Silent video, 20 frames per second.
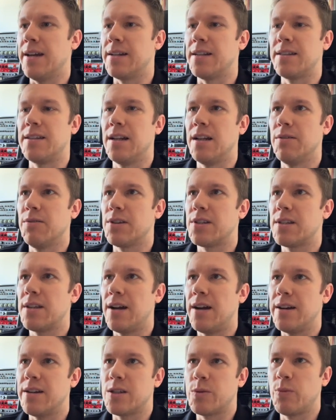and it delivers the
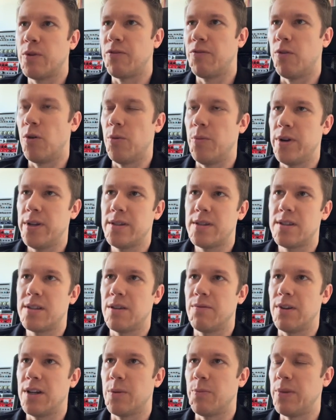highest performance,
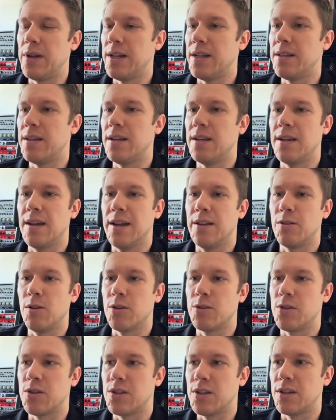availability, and
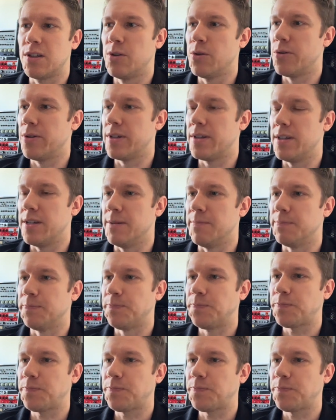also security.